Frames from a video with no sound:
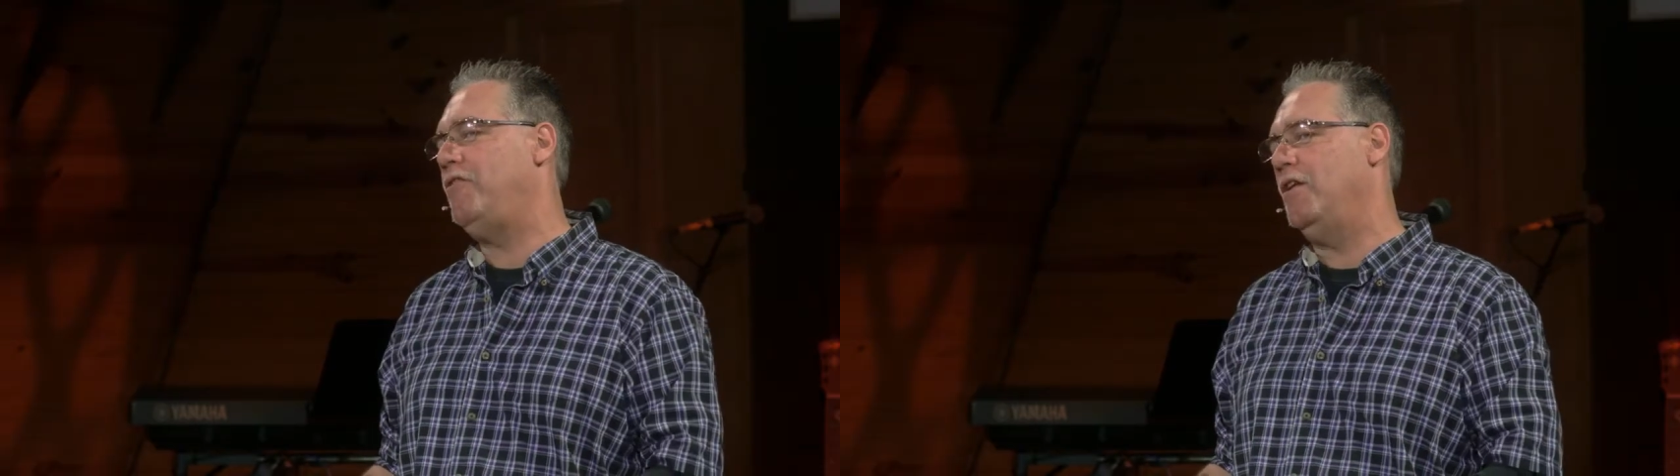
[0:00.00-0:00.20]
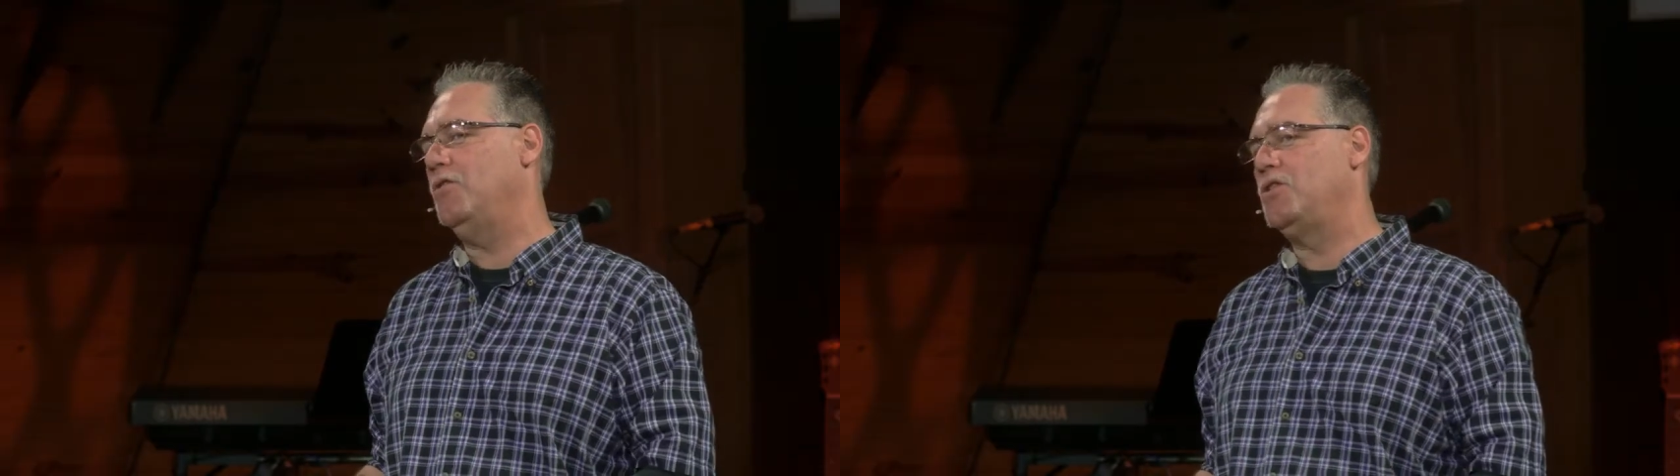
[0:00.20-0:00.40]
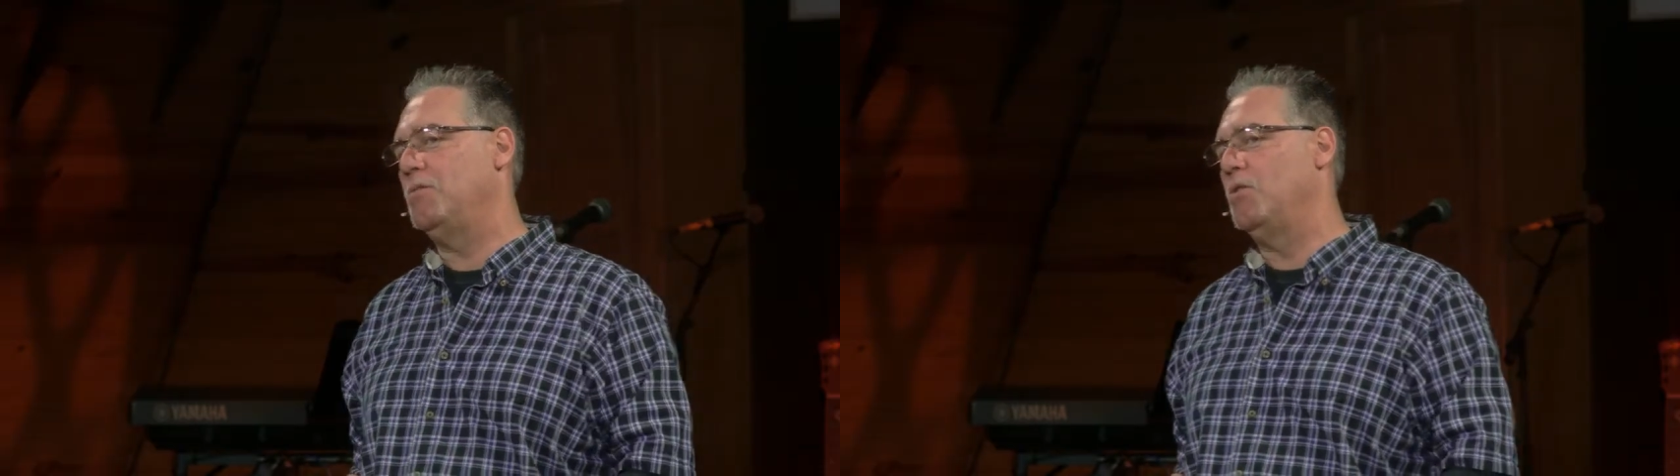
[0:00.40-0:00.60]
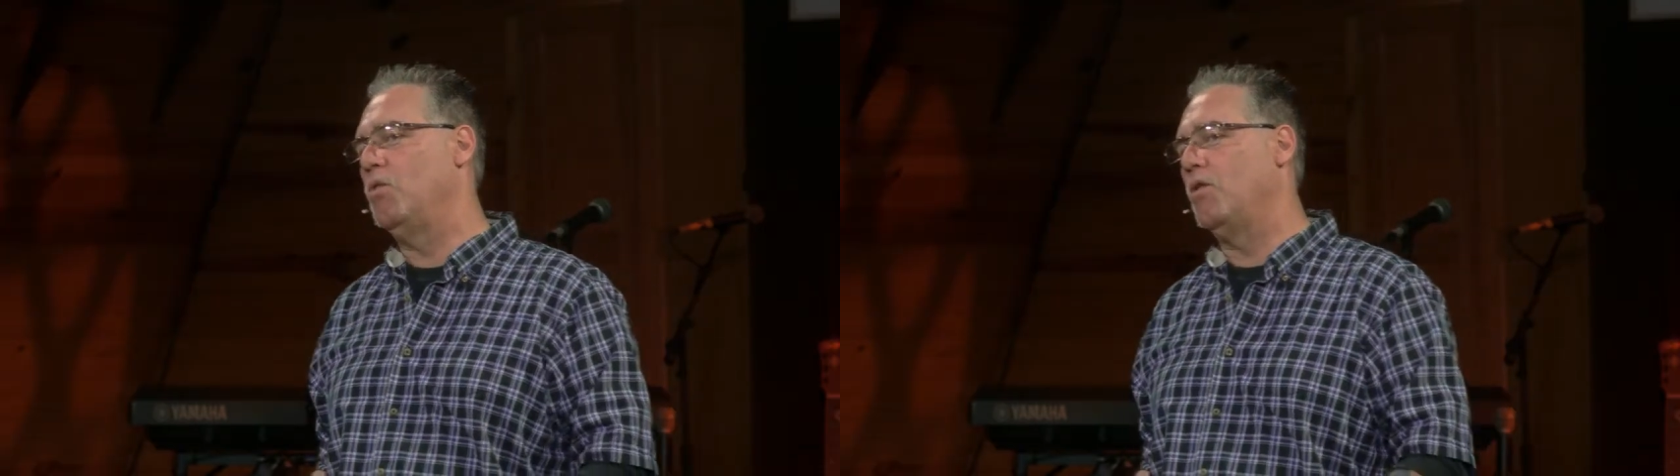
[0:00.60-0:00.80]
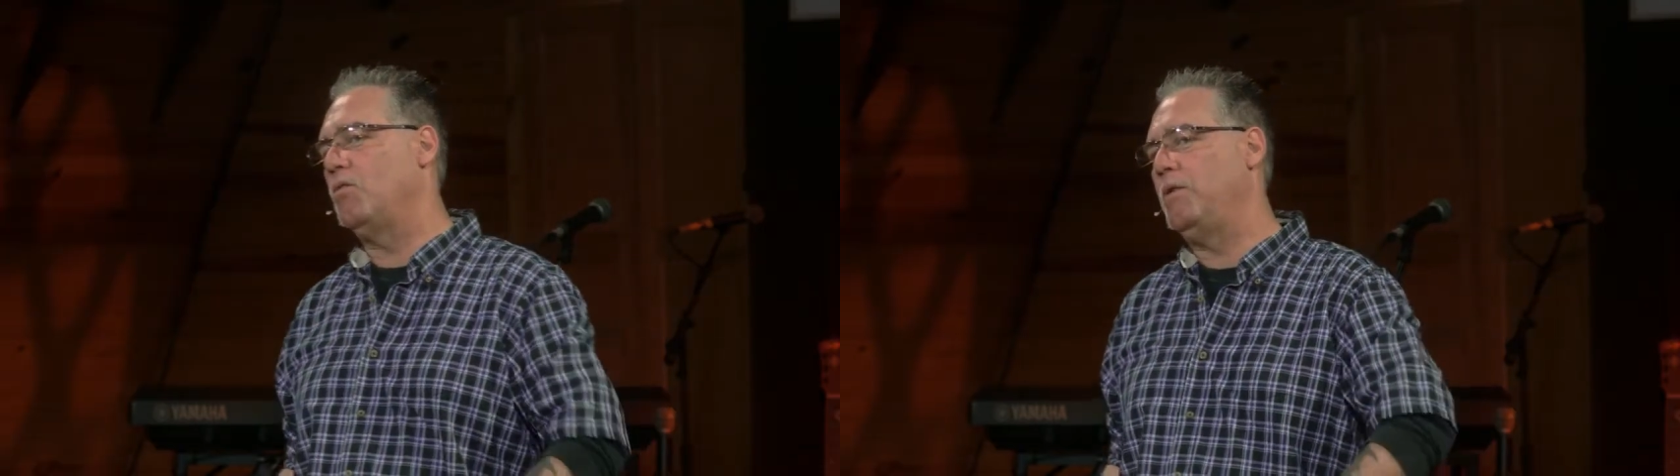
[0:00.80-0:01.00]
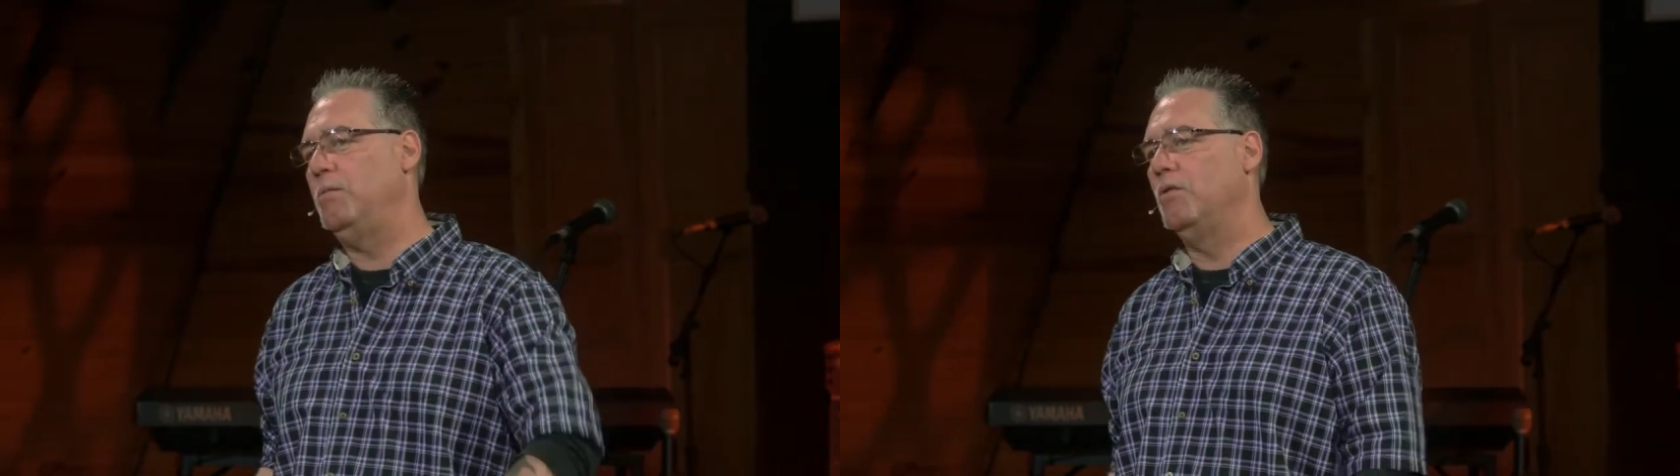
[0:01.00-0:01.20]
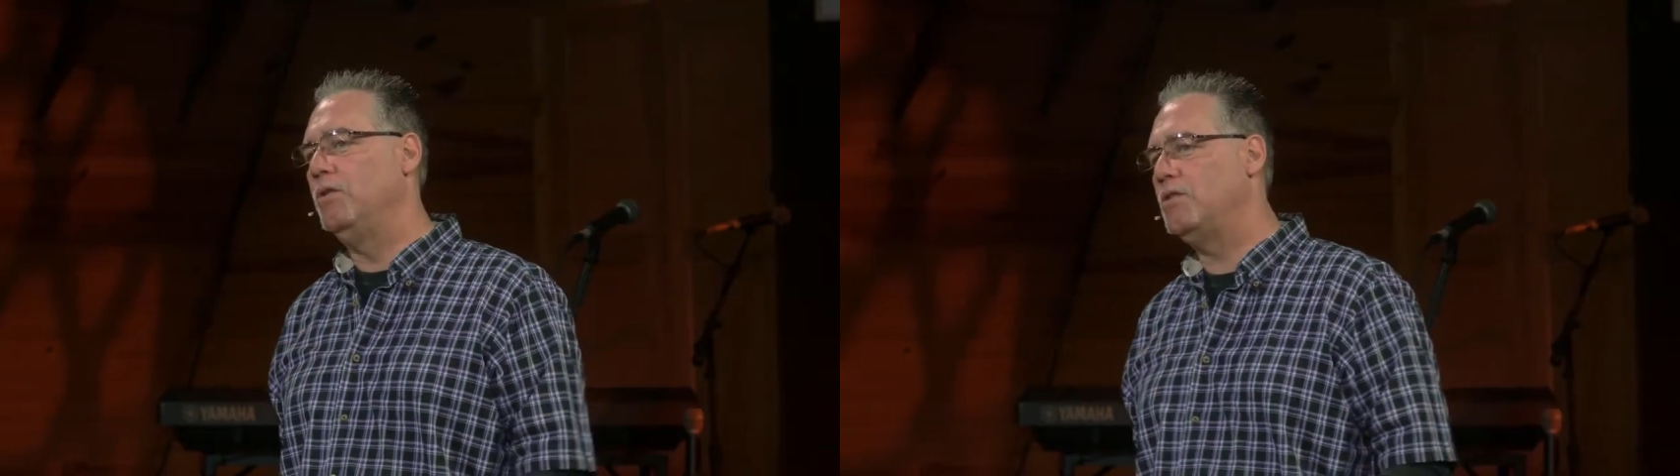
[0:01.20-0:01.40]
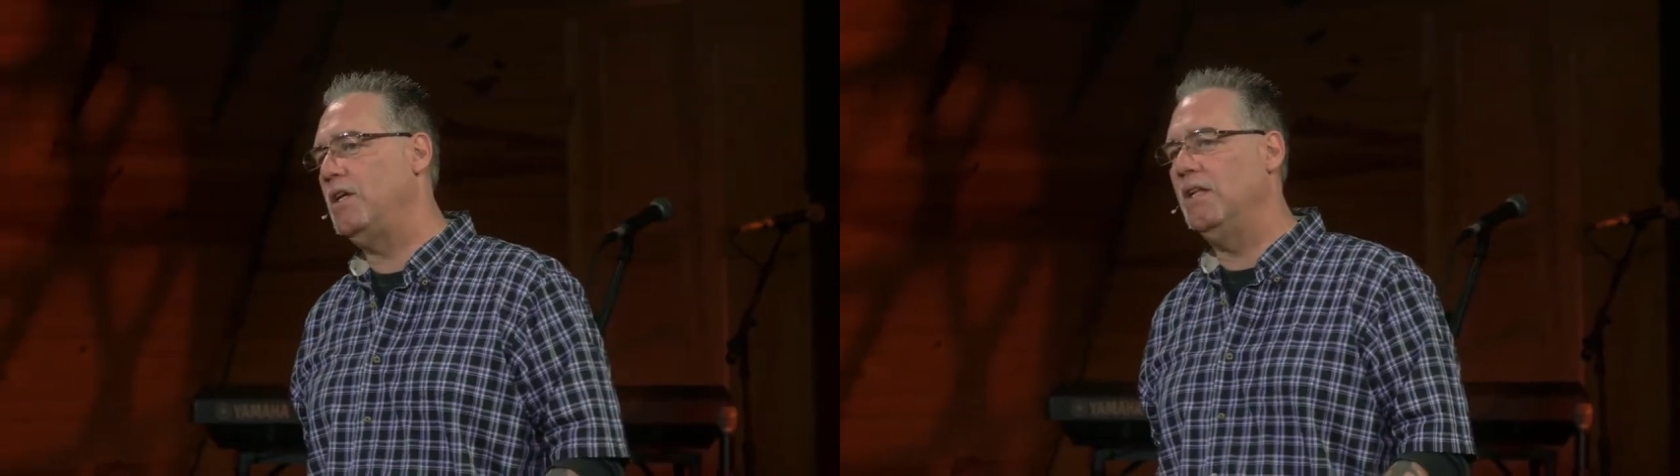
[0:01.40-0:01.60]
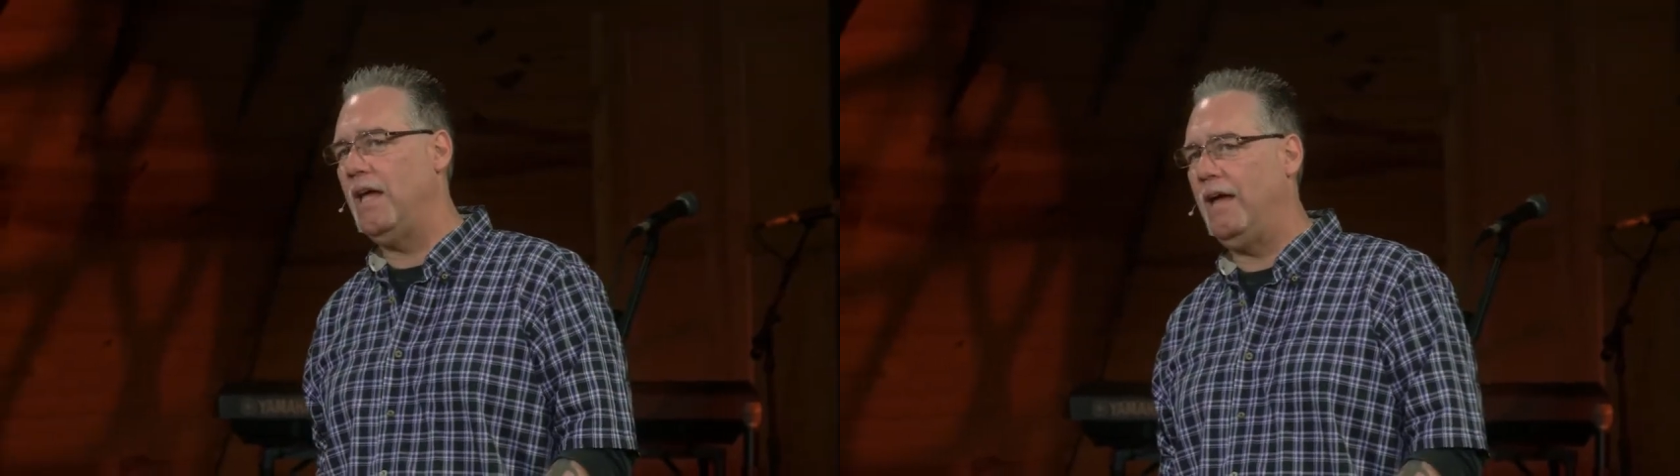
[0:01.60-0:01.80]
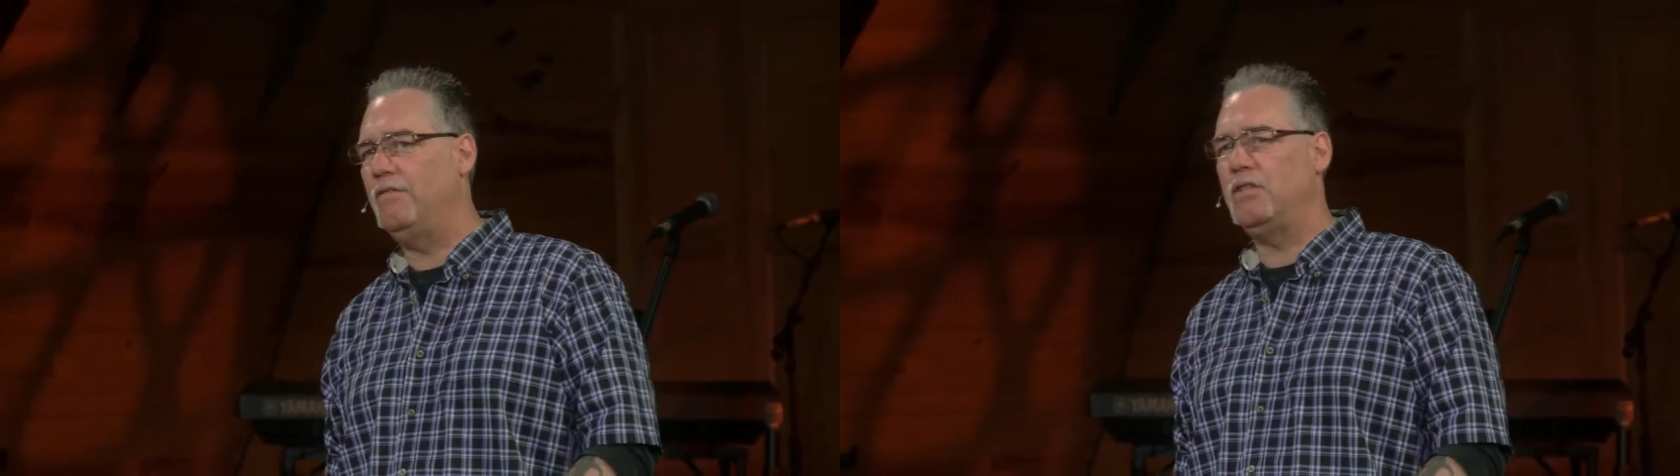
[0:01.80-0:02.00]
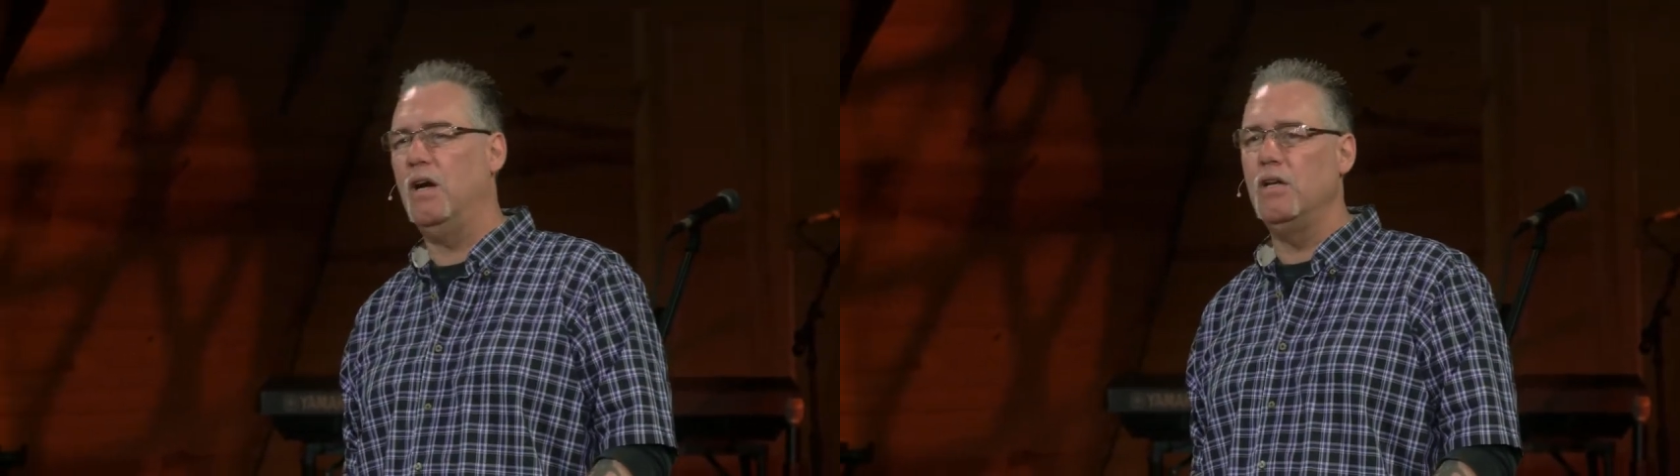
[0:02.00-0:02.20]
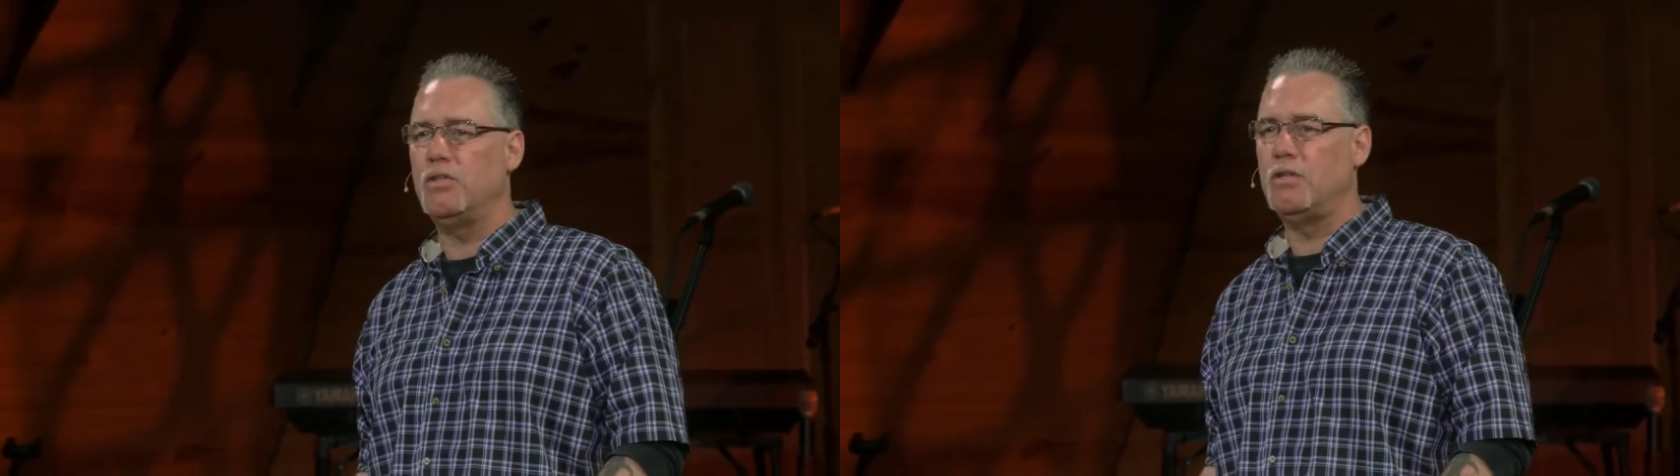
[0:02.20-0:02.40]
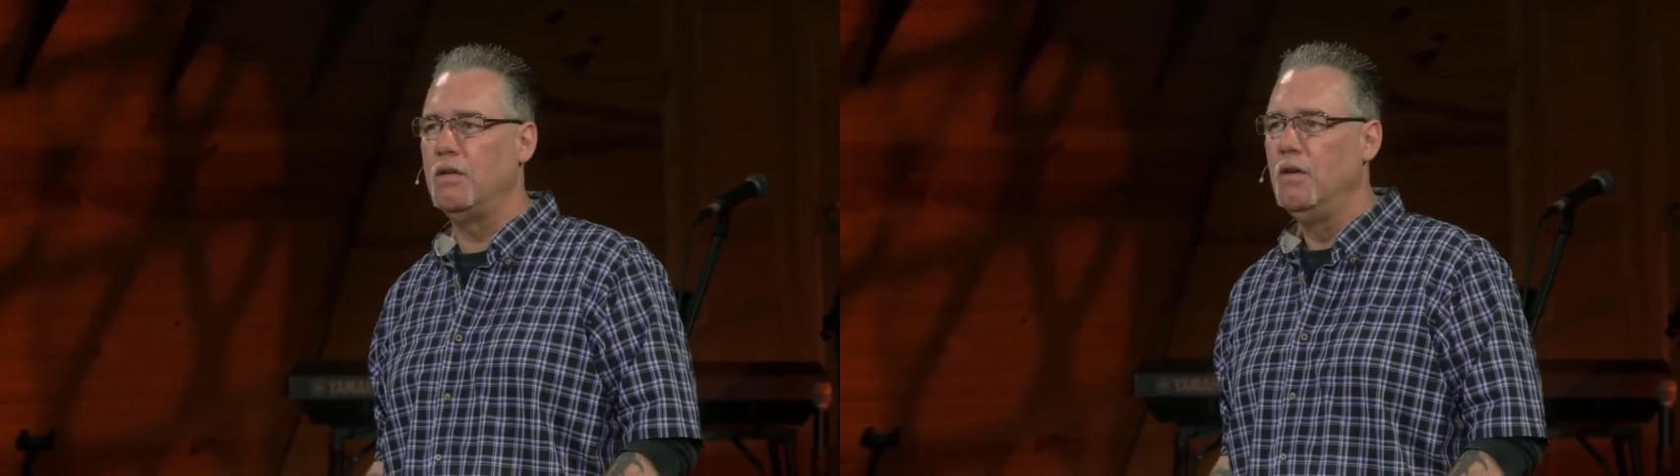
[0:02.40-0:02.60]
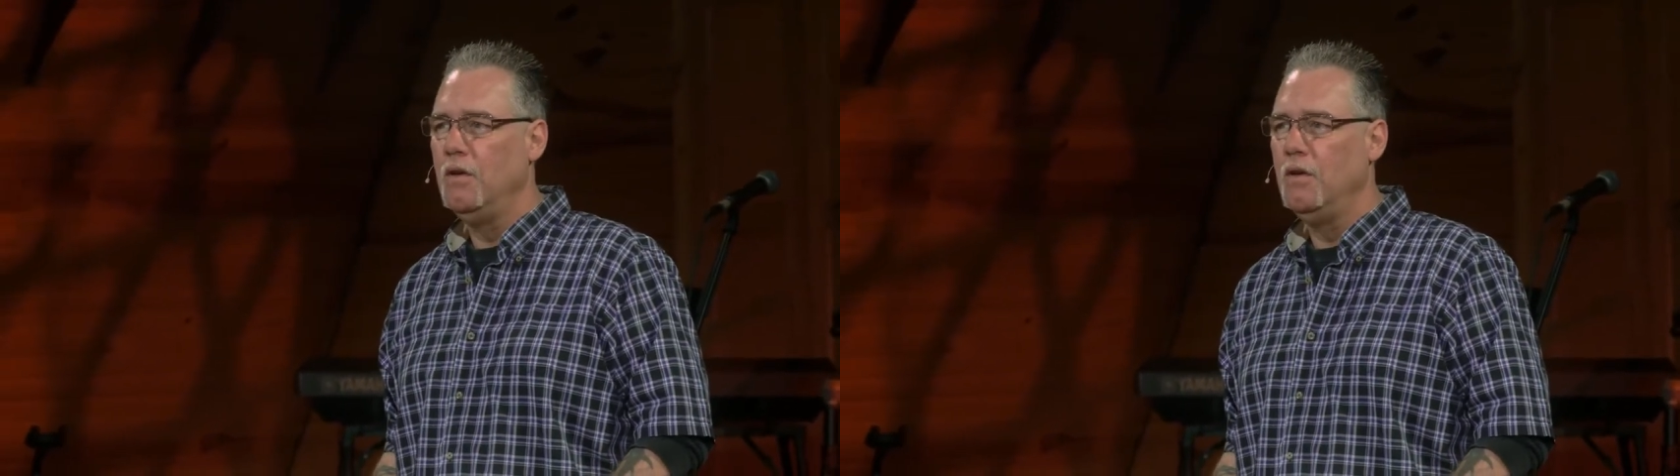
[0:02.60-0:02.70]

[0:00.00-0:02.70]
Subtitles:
fellowship and work with people and you see lives touched,